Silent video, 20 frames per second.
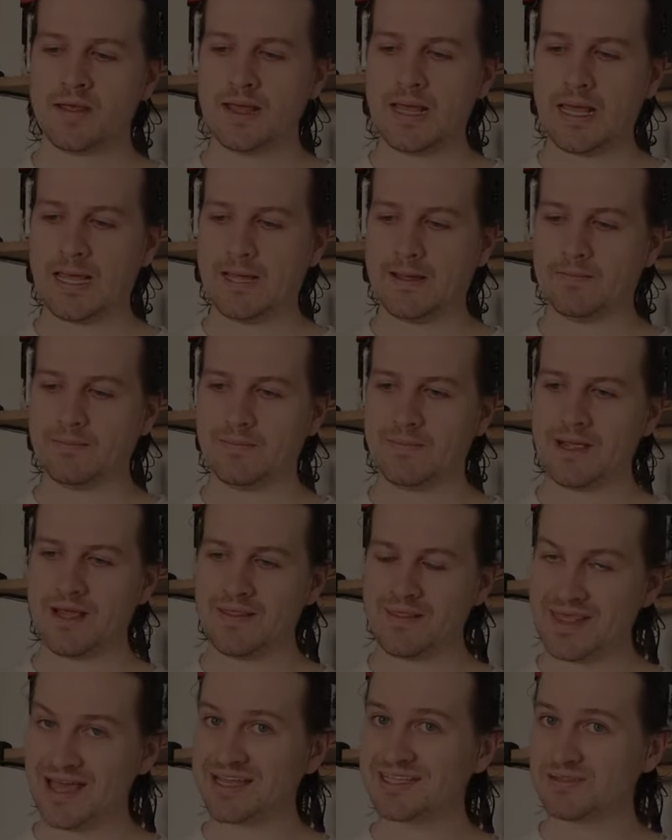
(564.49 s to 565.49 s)

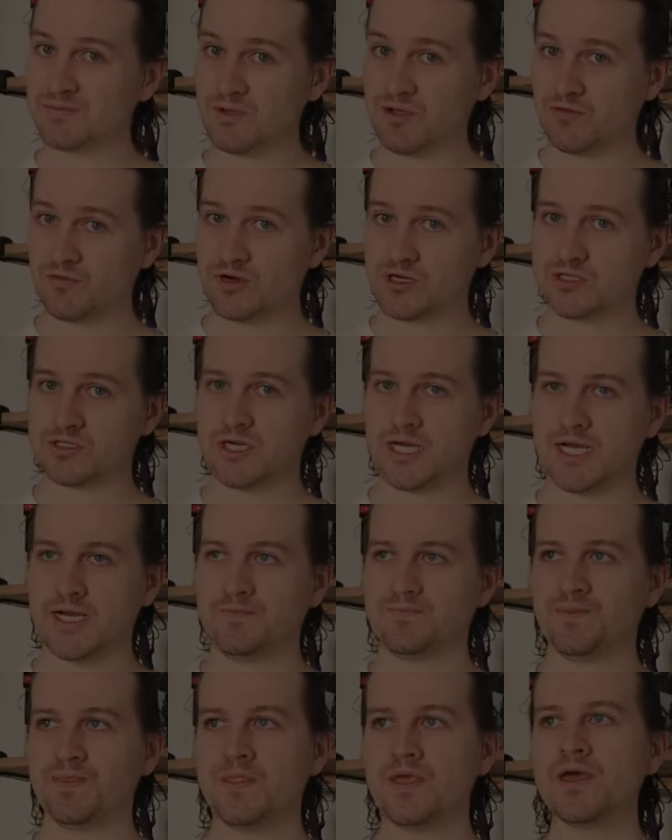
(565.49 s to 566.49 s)
And that's a bit
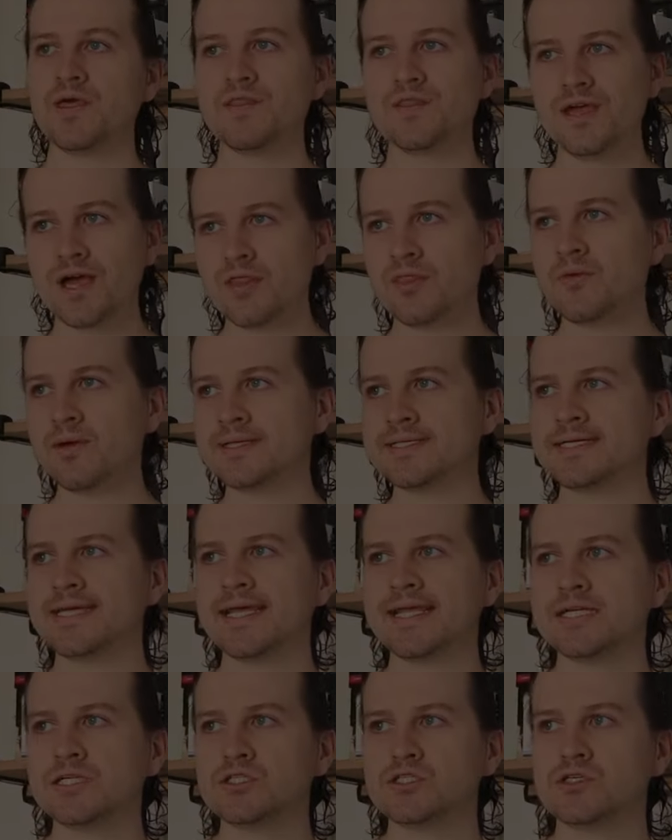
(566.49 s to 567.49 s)
frustrating. The other one to
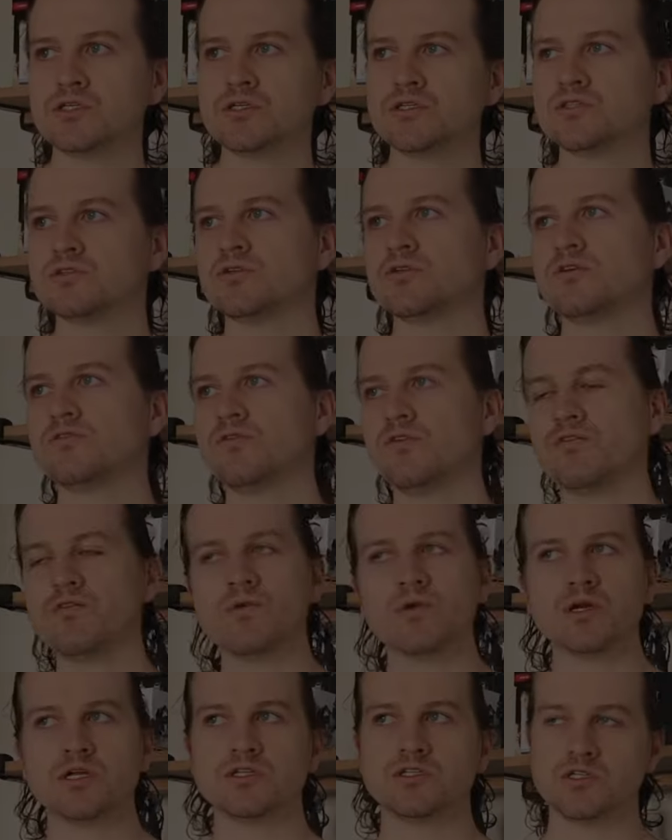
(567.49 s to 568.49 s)
get into, sort of, if you're
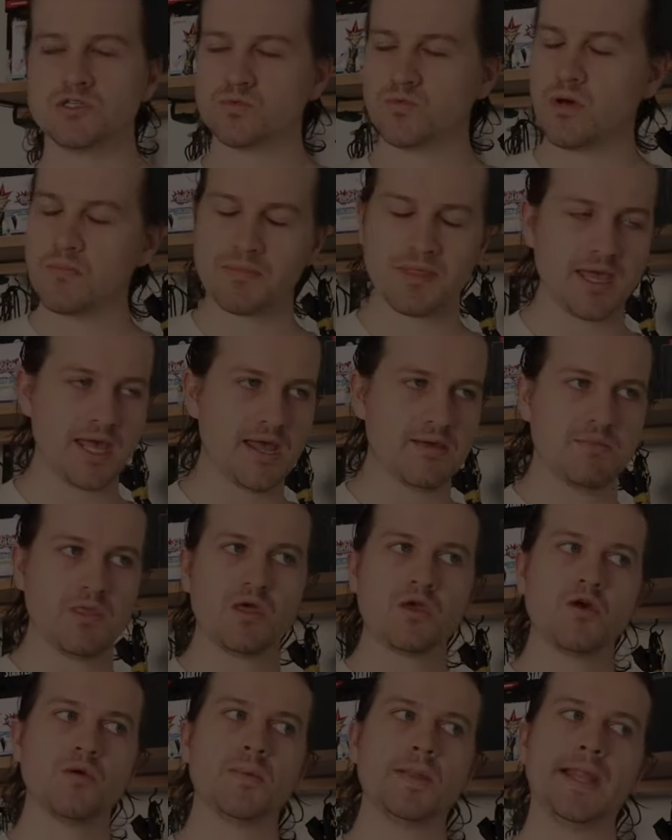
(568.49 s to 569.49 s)
wanting to swap the game
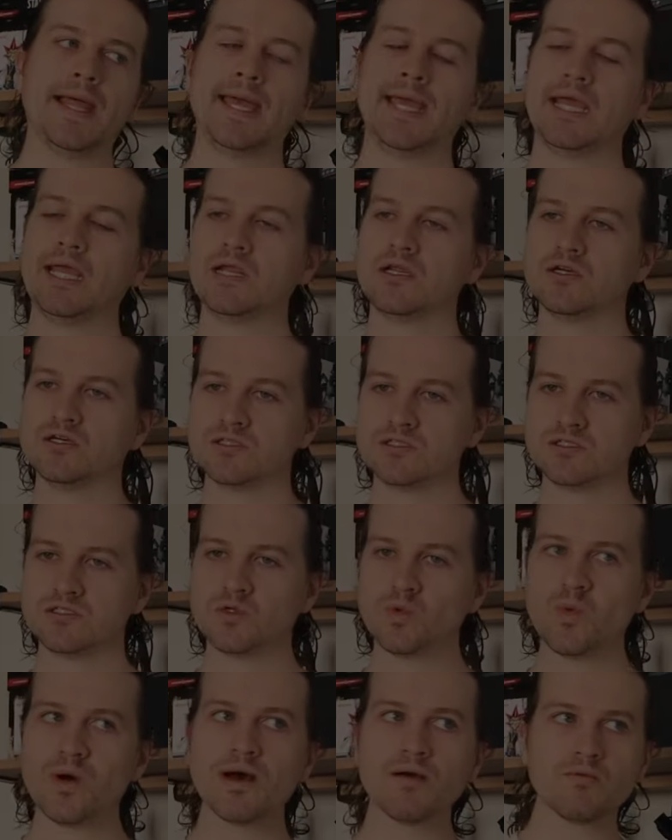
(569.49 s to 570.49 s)
that you're playing, because
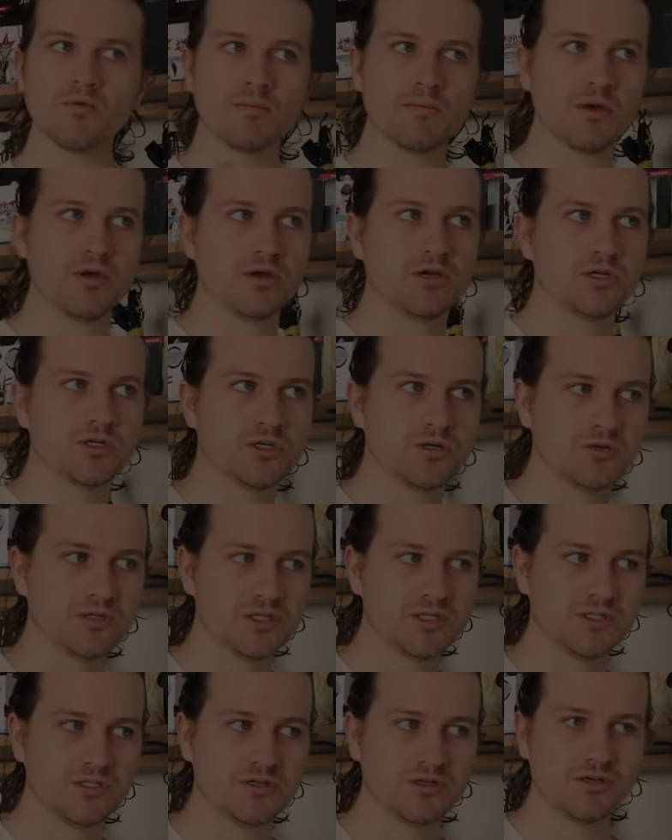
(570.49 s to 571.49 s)
you are remote controlled
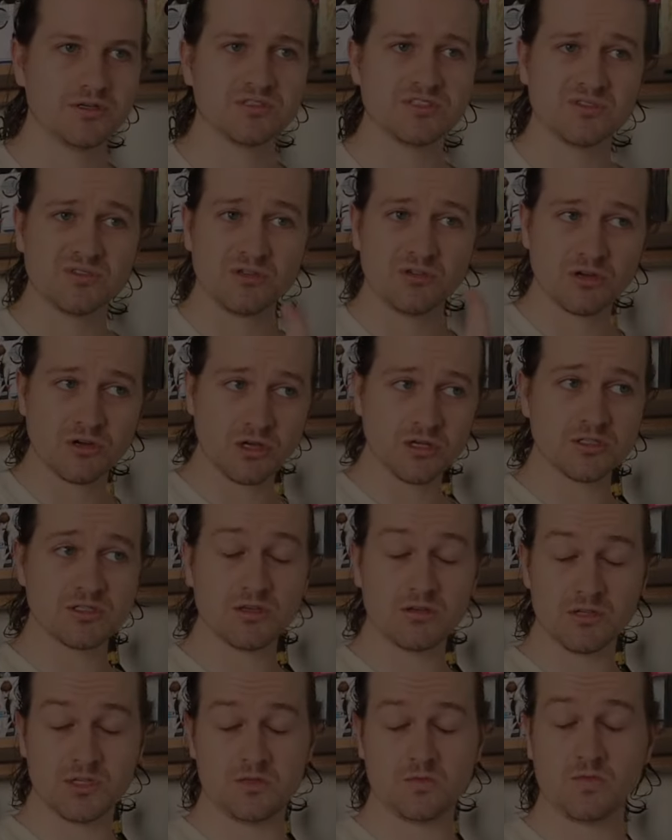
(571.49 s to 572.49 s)
into your console. Your
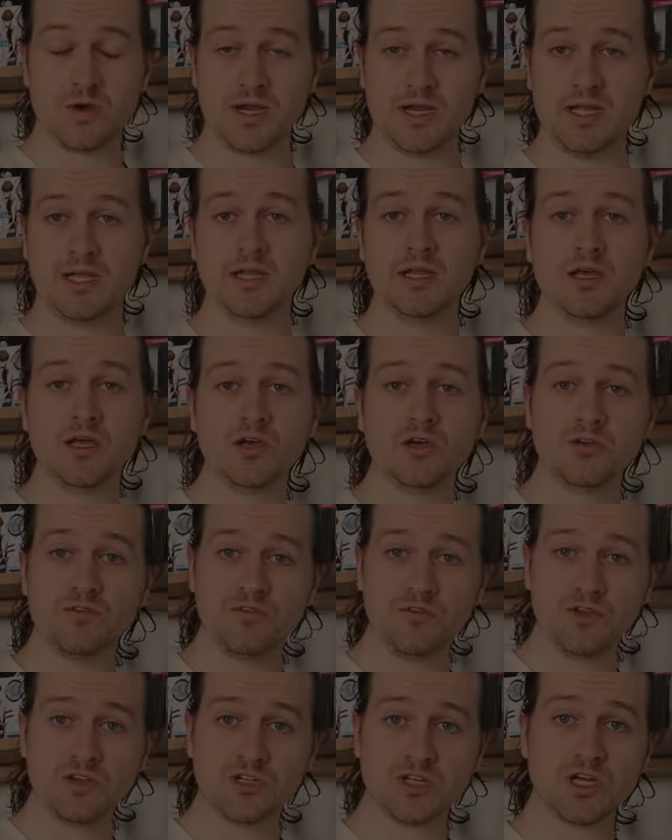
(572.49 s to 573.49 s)
console is running.
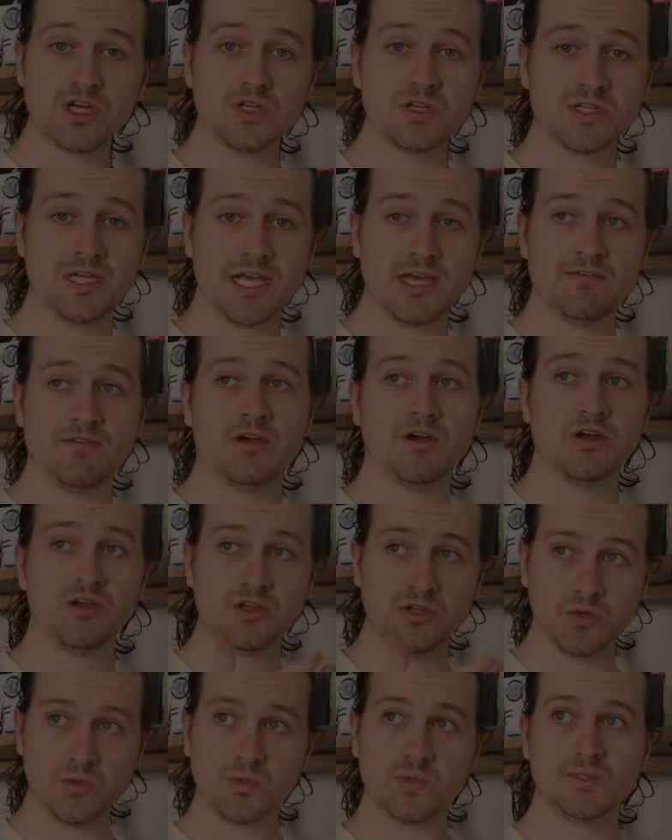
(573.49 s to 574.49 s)
If you turn your TV
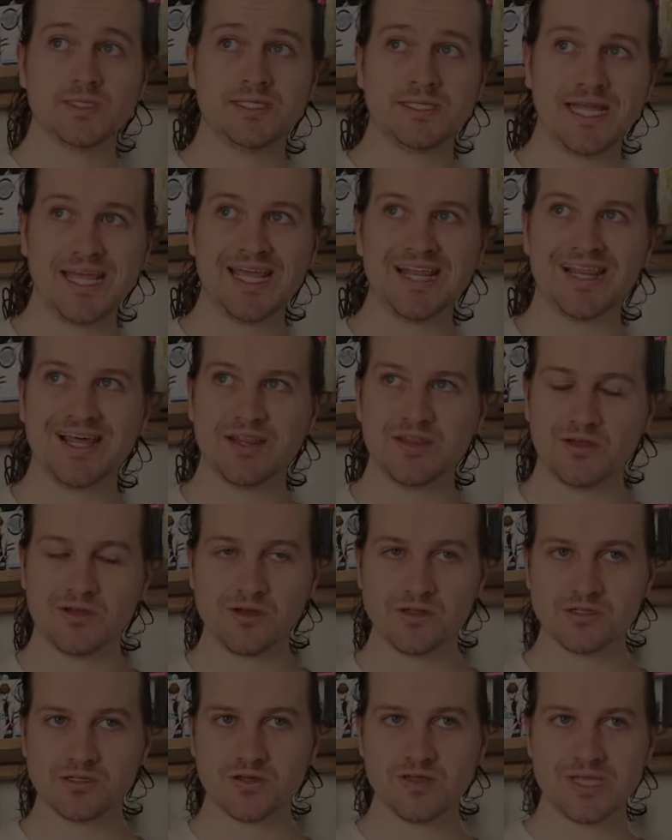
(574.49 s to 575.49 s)
on, you will see that the
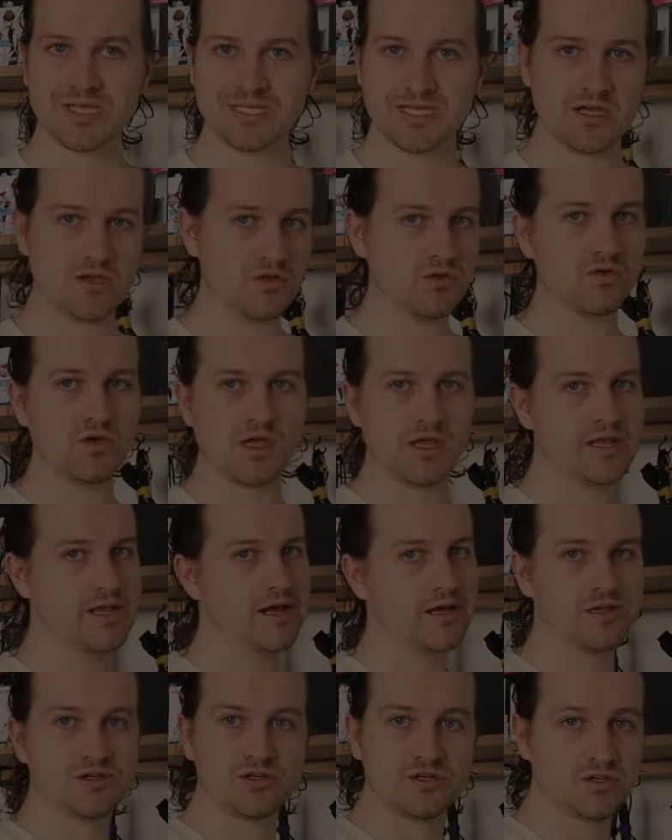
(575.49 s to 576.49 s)
console is there. You could
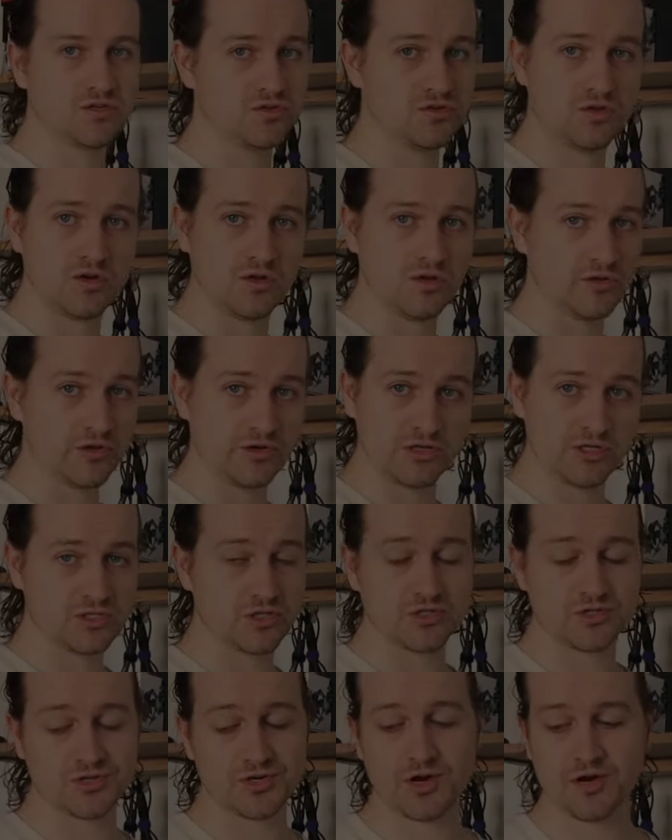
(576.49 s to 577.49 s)
connect the controller and use
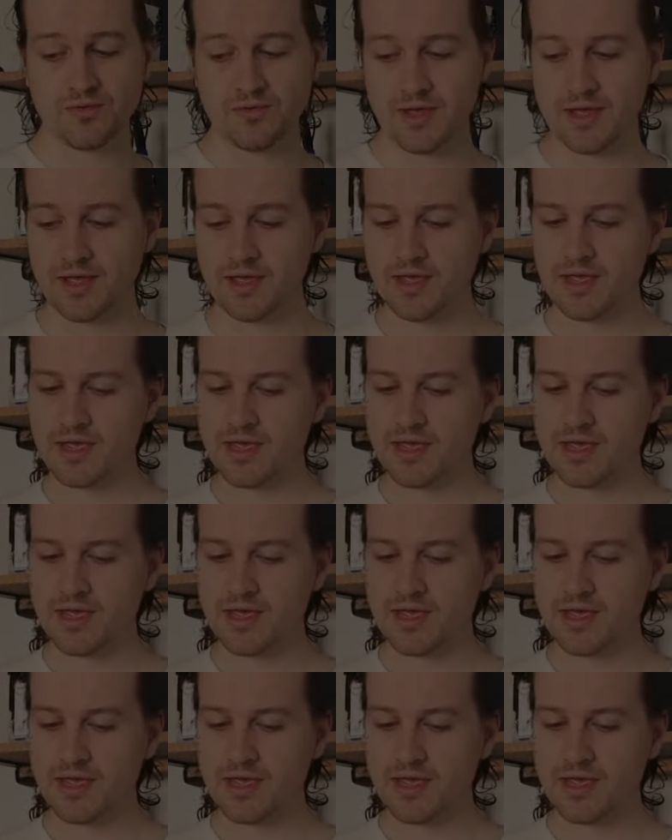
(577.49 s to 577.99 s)
it straight away.